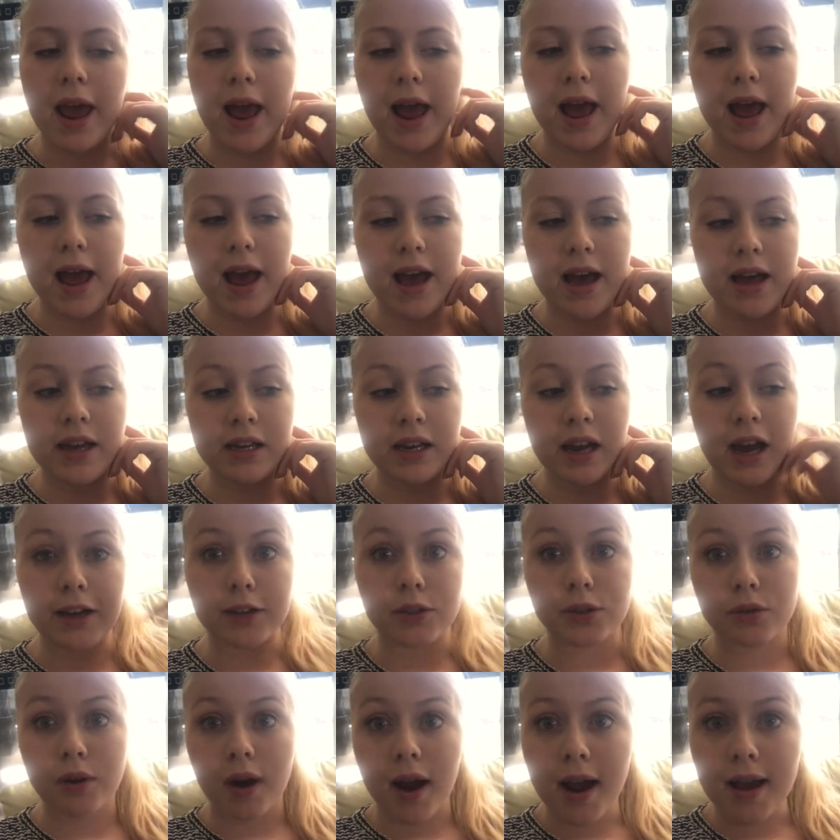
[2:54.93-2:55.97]
And I
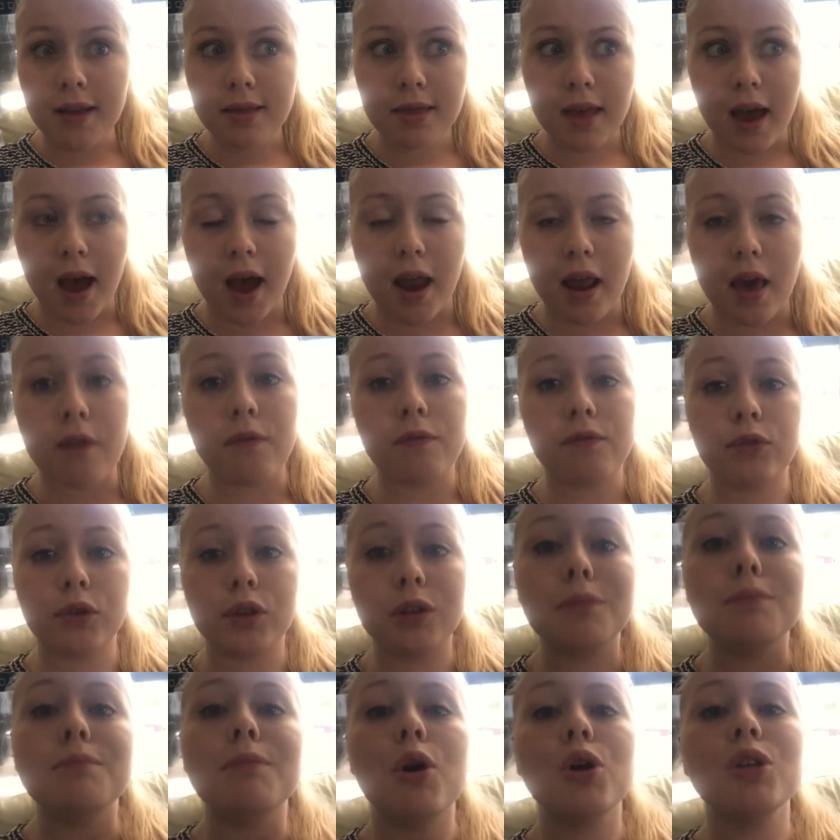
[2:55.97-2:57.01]
tried that, and for
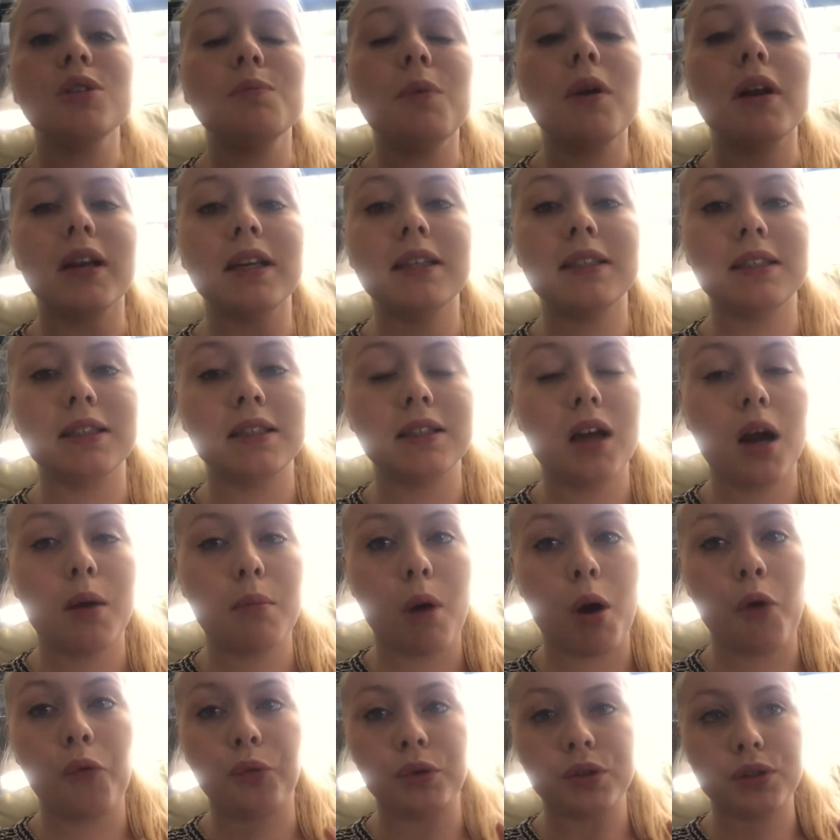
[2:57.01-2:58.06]
the most part, it did come
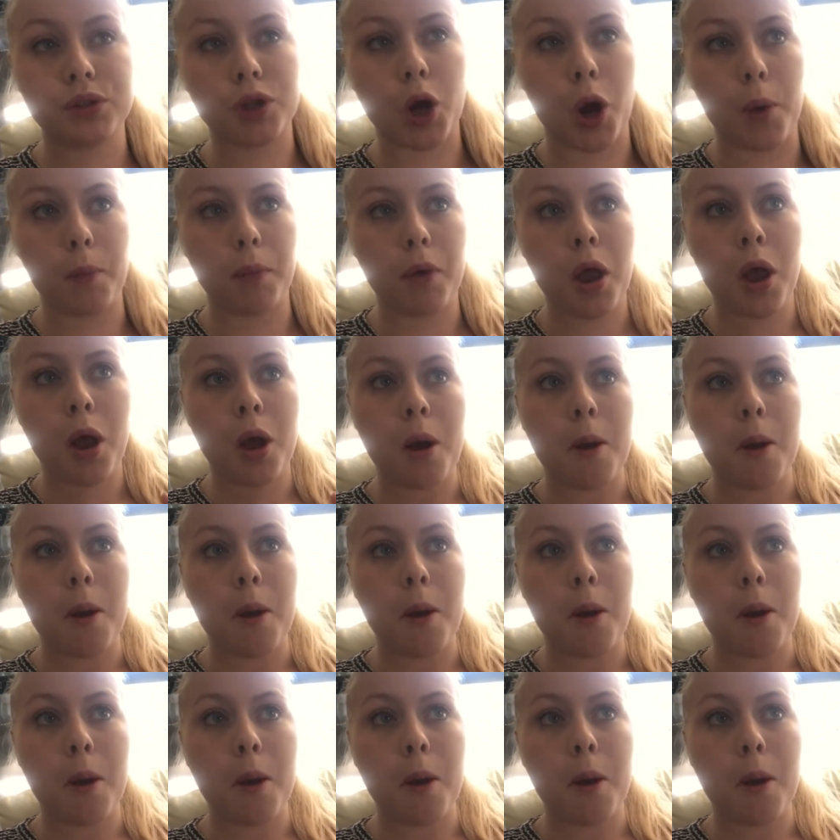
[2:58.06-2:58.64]
off with soap.